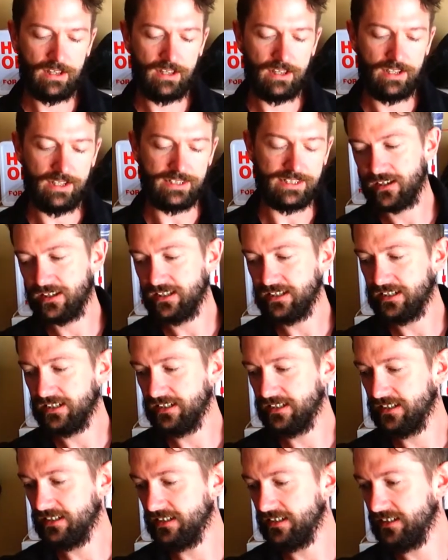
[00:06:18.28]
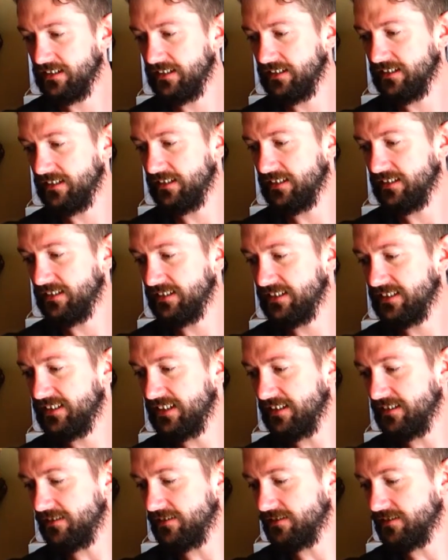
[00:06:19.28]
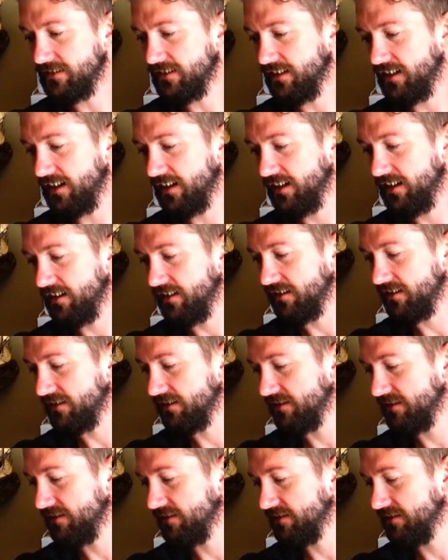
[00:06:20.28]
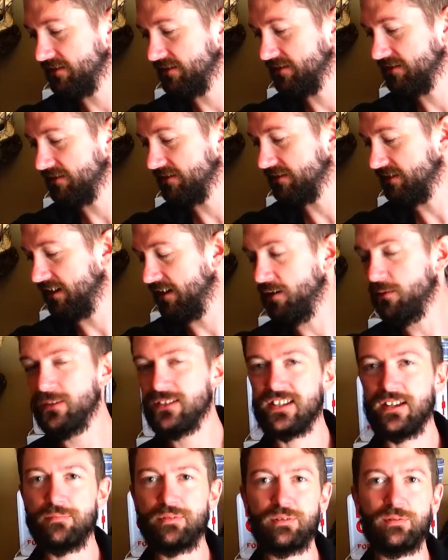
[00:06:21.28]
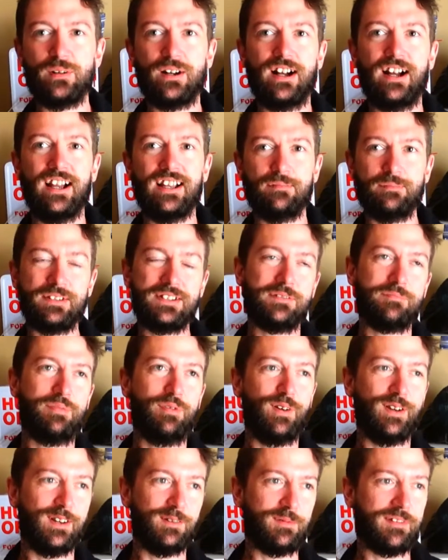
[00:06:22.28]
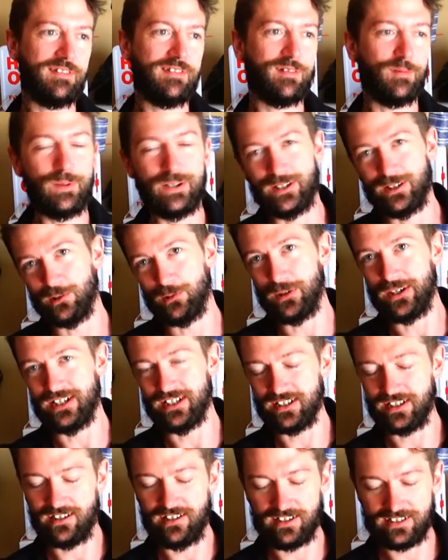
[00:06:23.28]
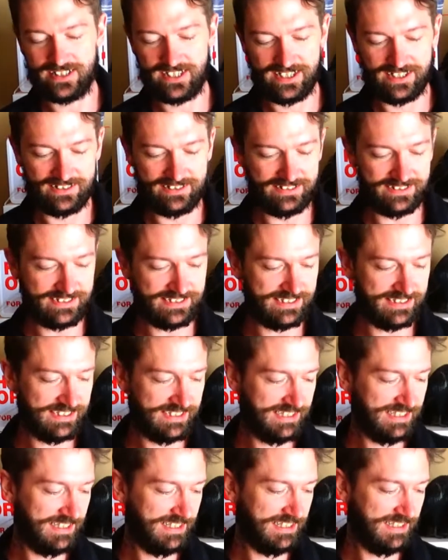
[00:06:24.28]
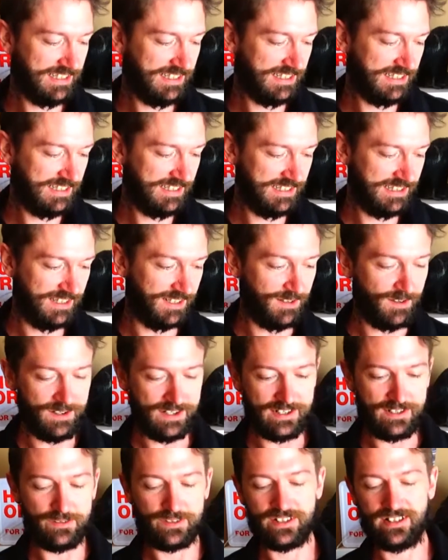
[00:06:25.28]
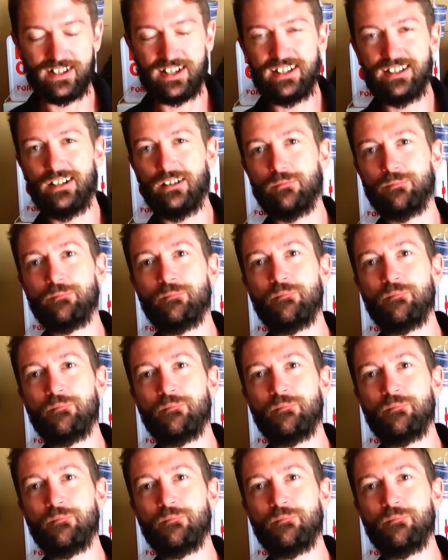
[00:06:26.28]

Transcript: And still, I always aim too high. I'm disappointed with 3-ingredient cocktails that aren't interesting. Like, you know,